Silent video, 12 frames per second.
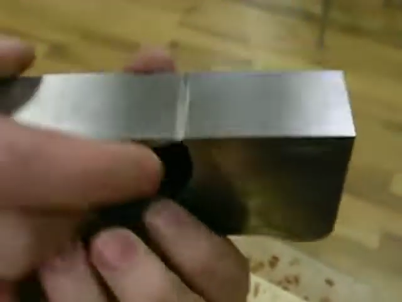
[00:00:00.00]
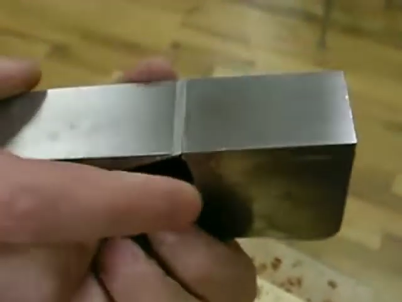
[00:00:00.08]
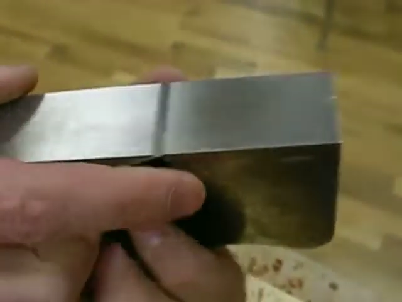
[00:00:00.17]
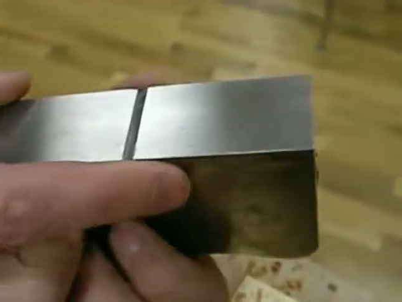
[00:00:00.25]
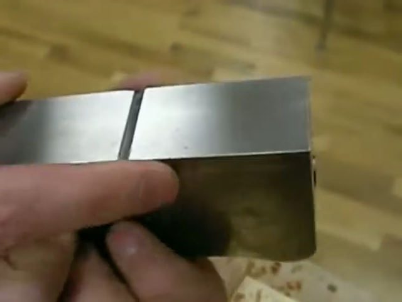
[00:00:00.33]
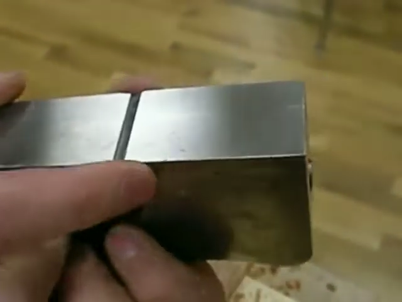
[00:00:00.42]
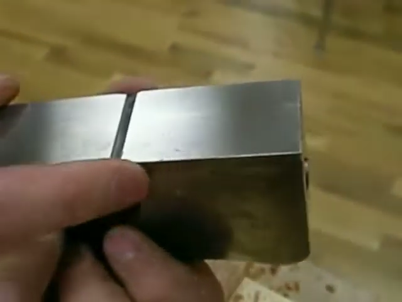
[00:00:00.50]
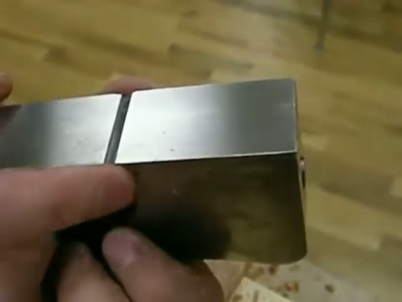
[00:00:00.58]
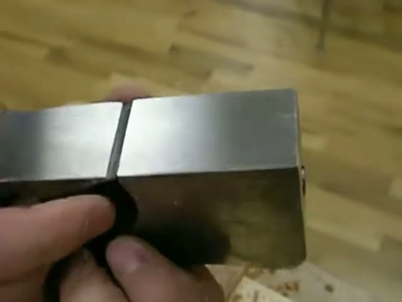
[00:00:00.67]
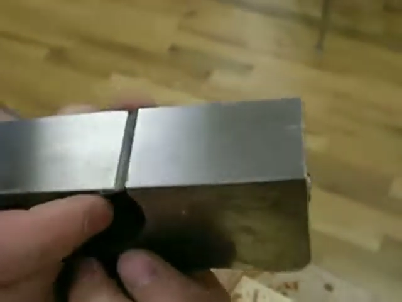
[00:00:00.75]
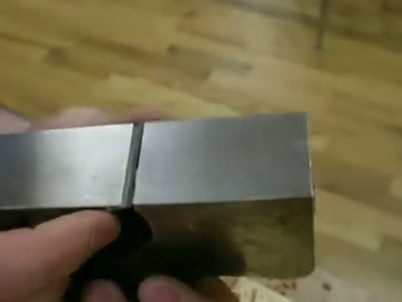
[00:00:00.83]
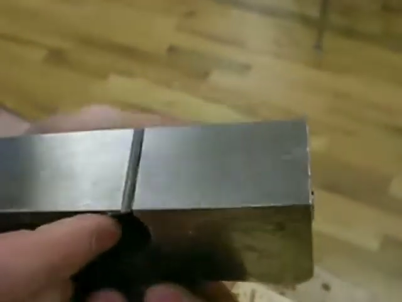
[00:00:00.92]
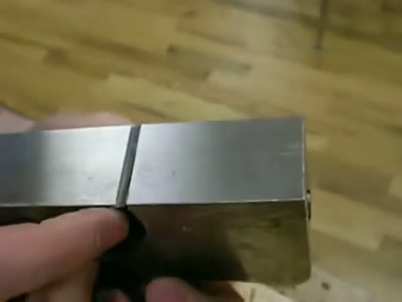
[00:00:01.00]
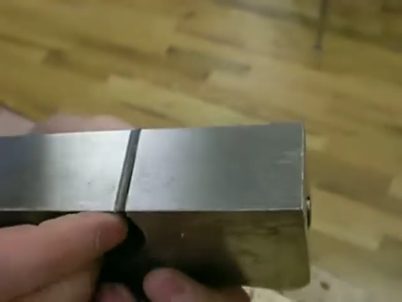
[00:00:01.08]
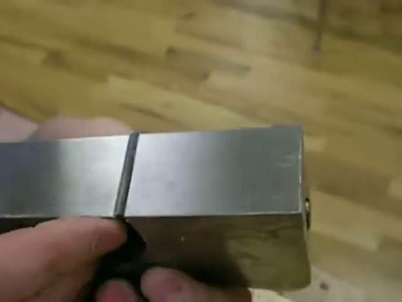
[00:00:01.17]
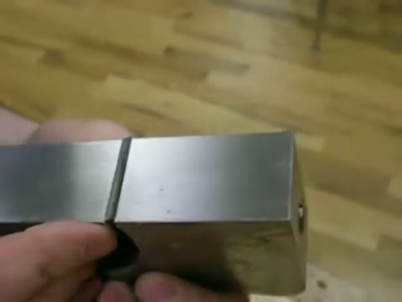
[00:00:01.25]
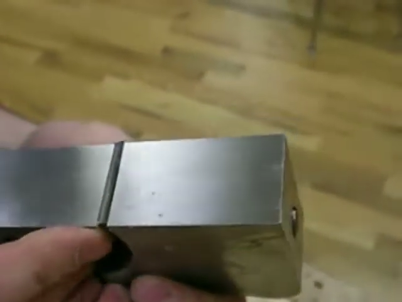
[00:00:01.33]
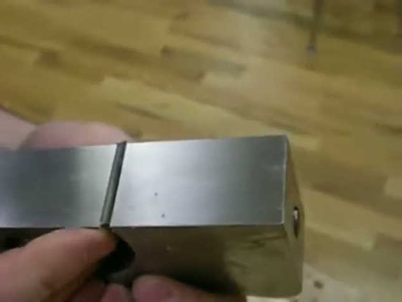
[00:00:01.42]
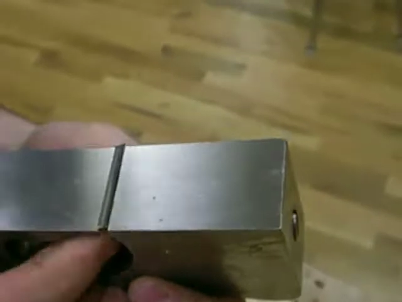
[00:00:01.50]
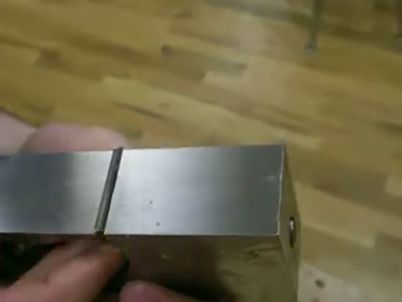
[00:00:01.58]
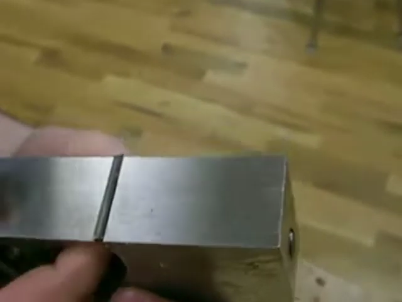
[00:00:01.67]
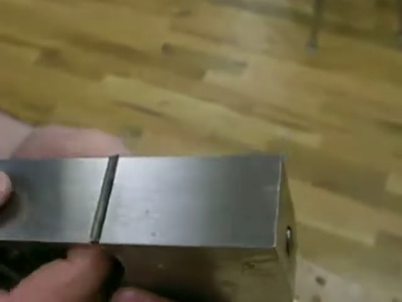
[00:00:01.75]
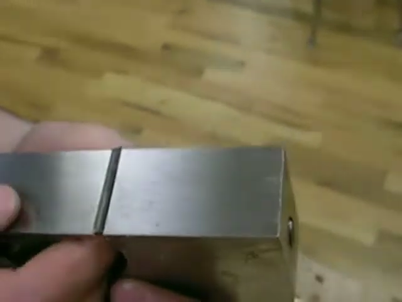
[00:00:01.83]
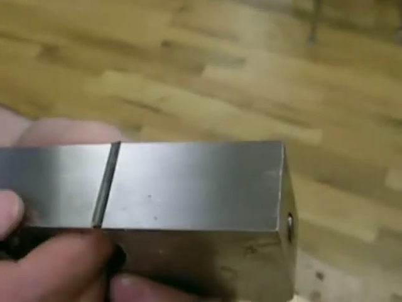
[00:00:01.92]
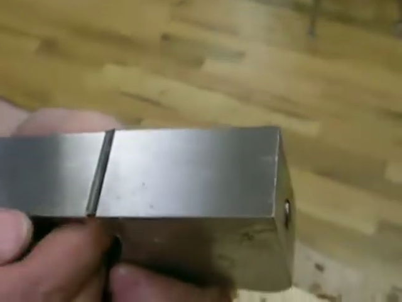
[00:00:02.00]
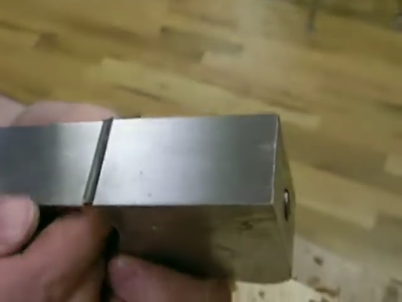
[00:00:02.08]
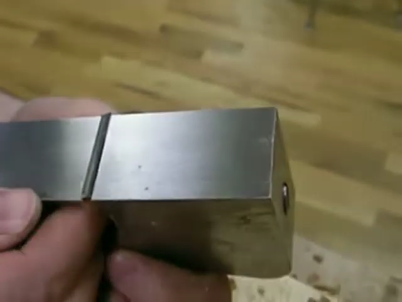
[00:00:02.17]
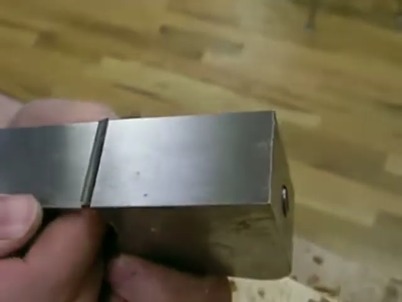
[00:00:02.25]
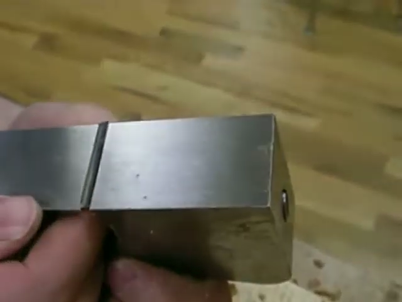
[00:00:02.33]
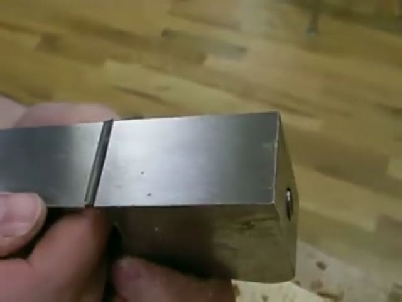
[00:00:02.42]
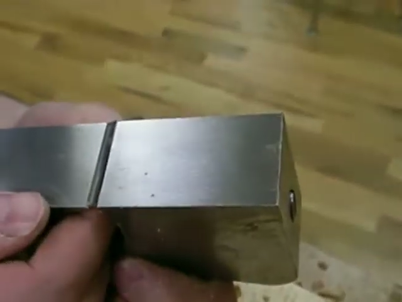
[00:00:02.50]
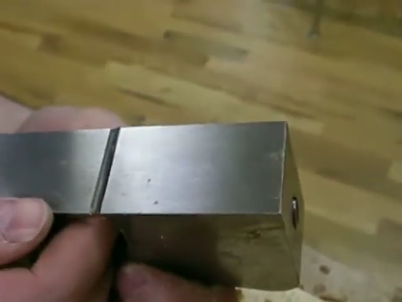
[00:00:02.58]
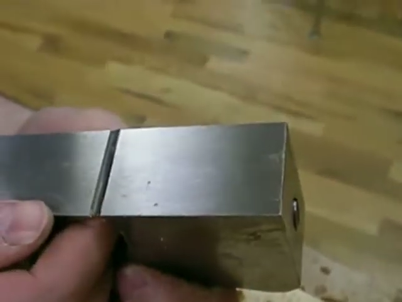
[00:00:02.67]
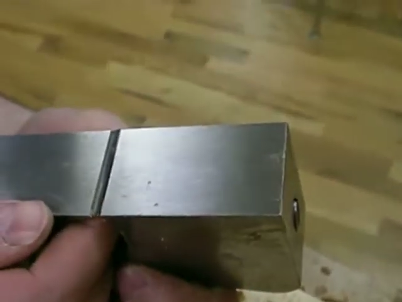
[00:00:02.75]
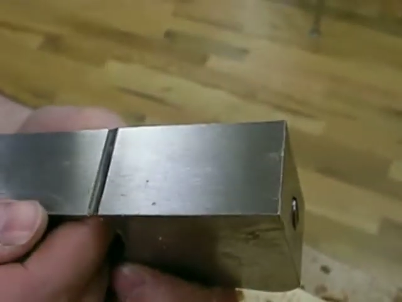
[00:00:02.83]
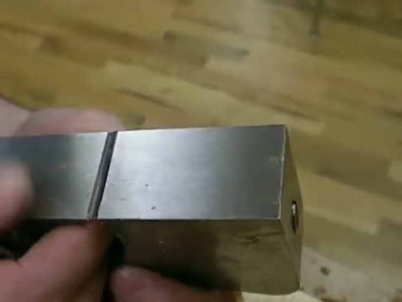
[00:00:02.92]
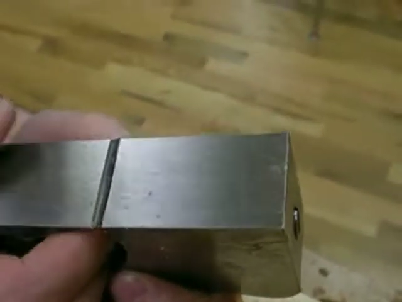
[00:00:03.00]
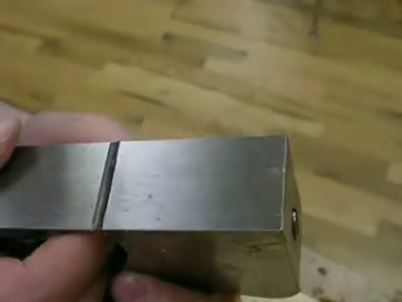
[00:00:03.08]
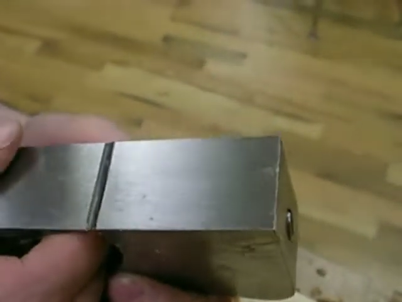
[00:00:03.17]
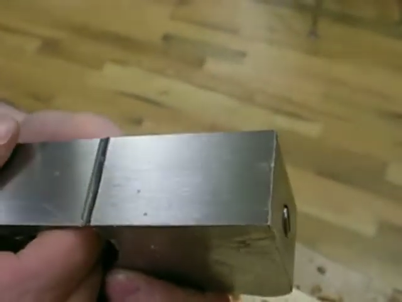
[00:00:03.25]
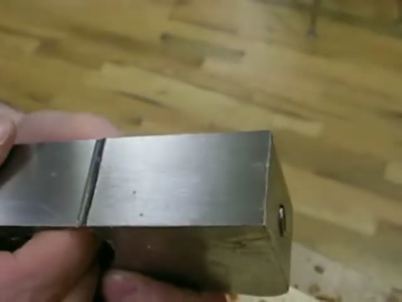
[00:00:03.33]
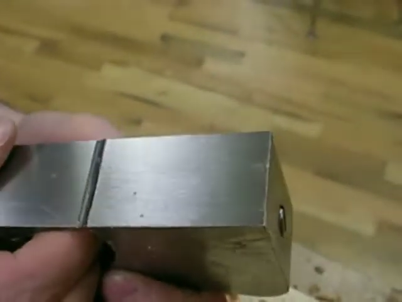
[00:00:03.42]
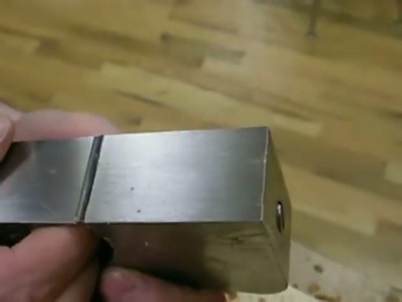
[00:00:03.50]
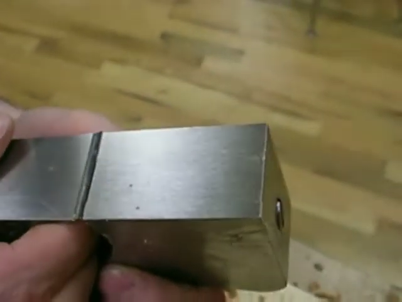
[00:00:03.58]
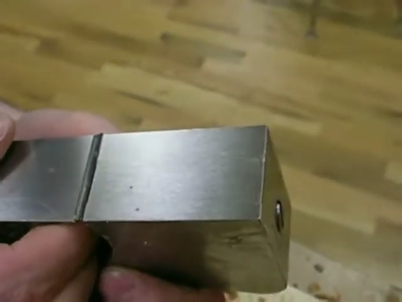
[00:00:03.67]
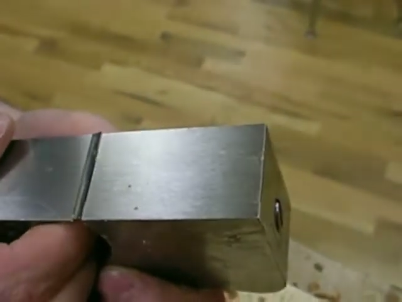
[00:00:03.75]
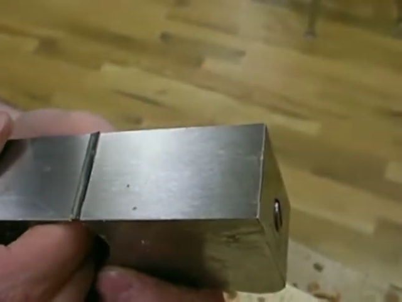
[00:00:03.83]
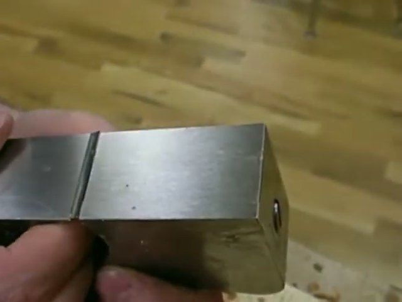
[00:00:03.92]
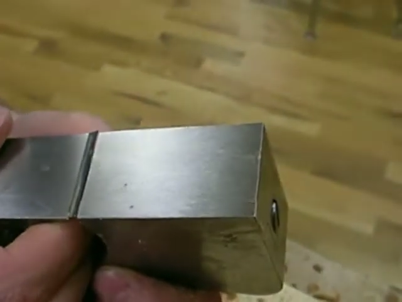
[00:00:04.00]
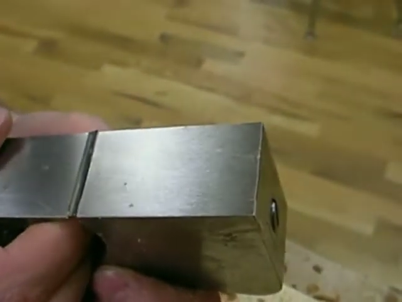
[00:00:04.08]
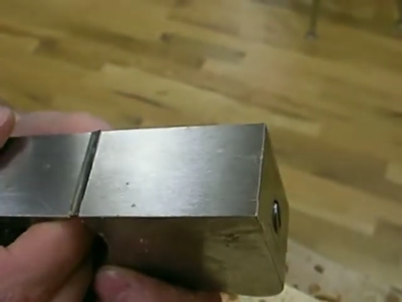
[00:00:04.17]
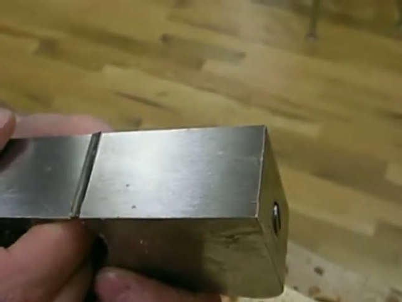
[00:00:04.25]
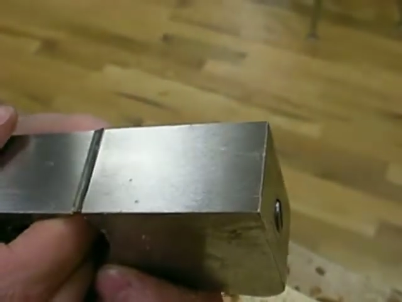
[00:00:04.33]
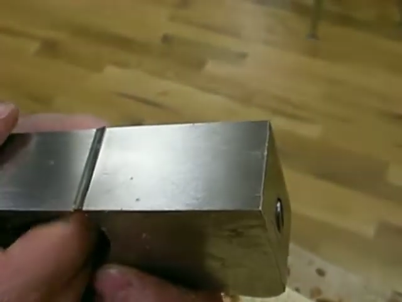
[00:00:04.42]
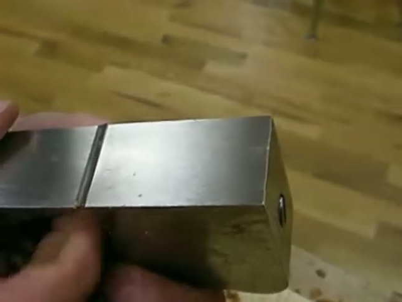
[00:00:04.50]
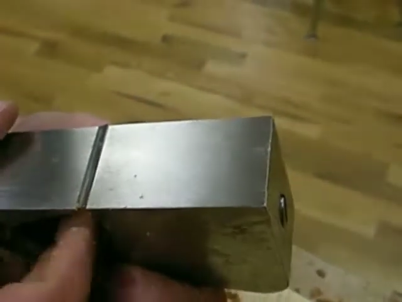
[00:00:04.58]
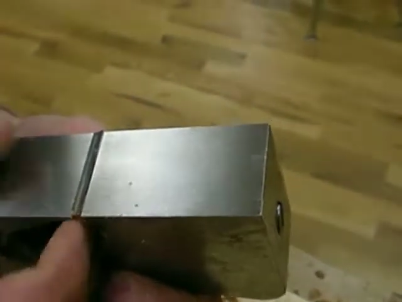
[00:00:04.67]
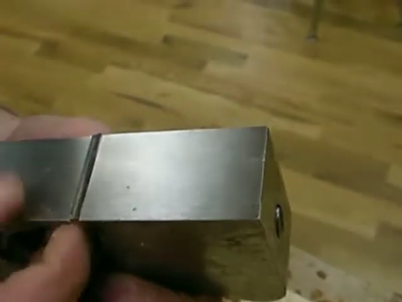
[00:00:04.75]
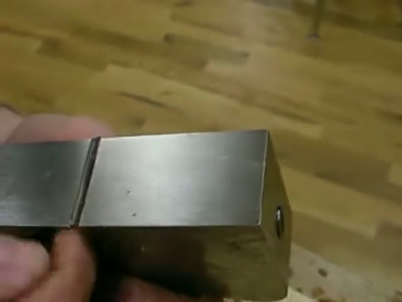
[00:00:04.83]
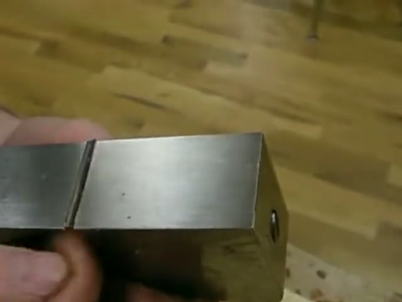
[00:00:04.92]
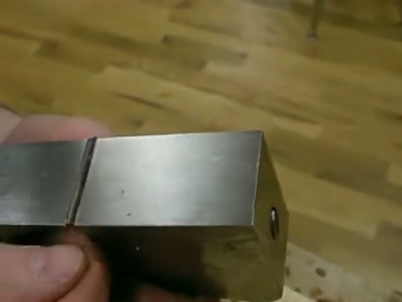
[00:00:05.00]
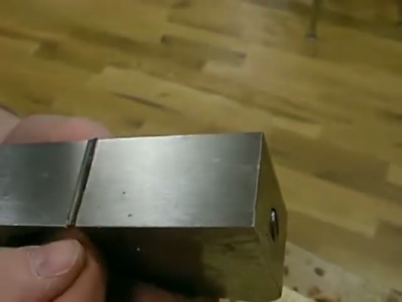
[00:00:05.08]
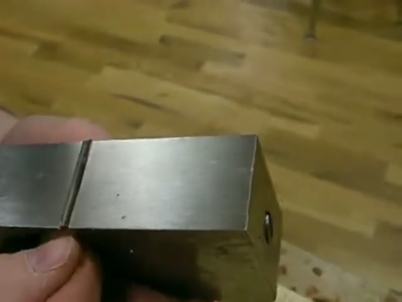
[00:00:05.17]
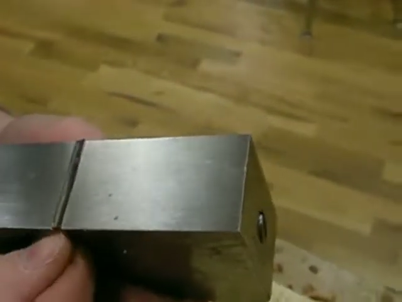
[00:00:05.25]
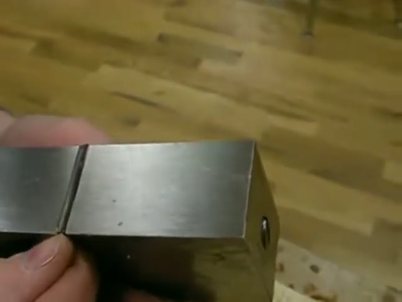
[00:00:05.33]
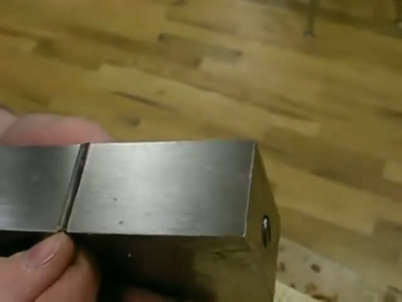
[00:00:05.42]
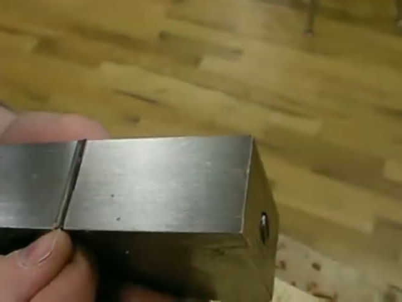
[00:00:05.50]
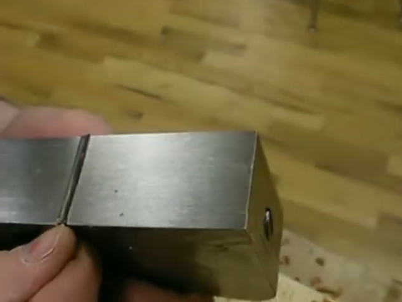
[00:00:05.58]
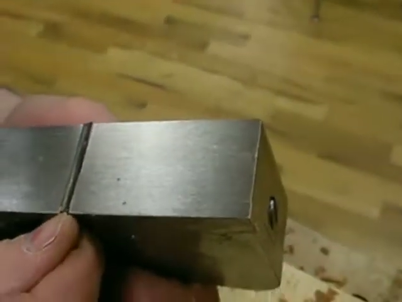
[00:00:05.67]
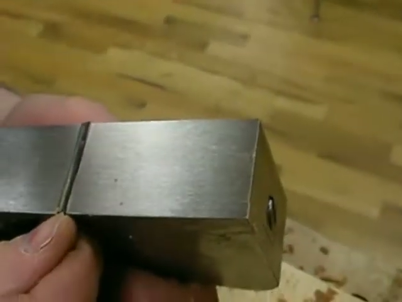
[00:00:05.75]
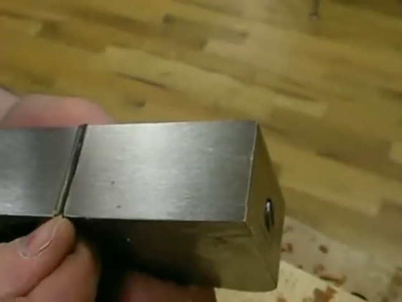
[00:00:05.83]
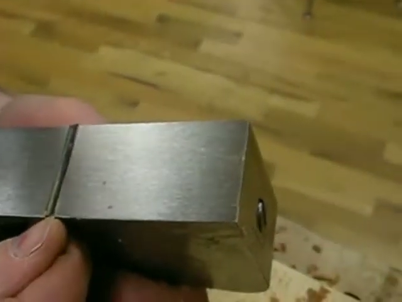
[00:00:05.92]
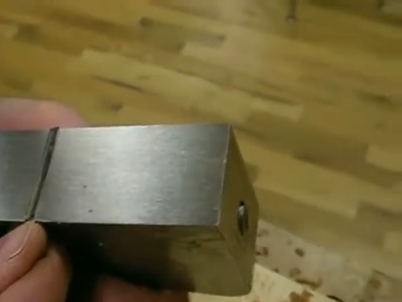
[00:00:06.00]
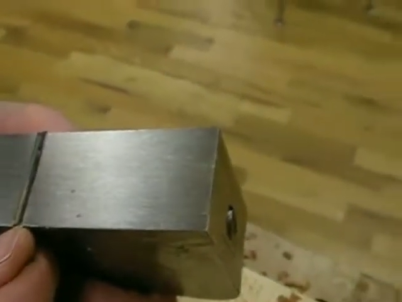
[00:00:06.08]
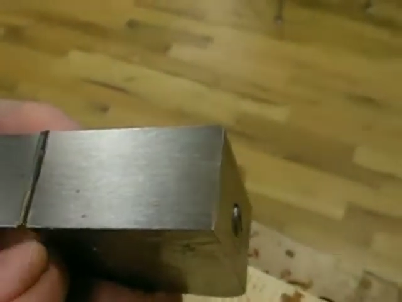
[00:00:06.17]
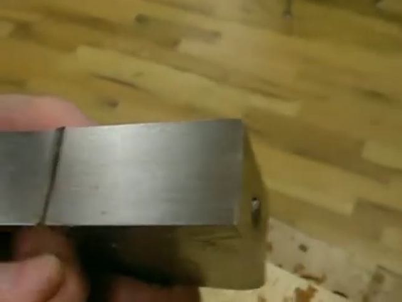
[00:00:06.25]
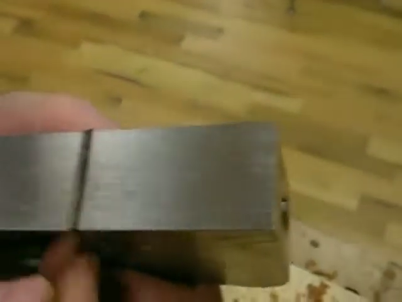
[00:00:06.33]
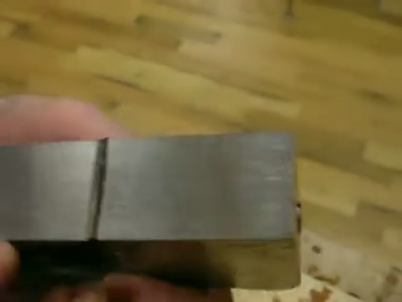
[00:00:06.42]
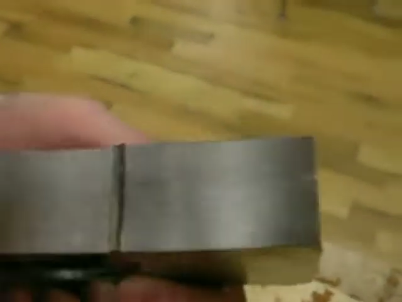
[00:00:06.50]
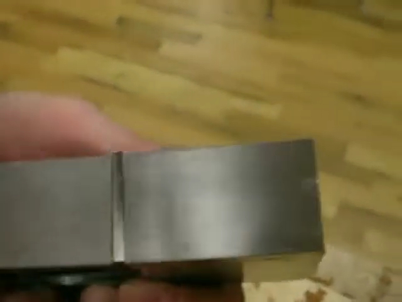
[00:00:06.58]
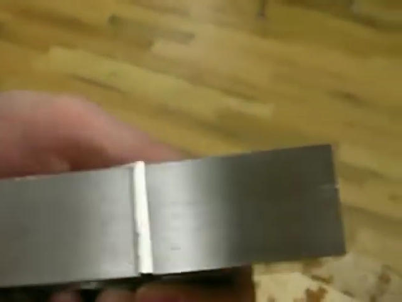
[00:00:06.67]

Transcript: (no speaker visible)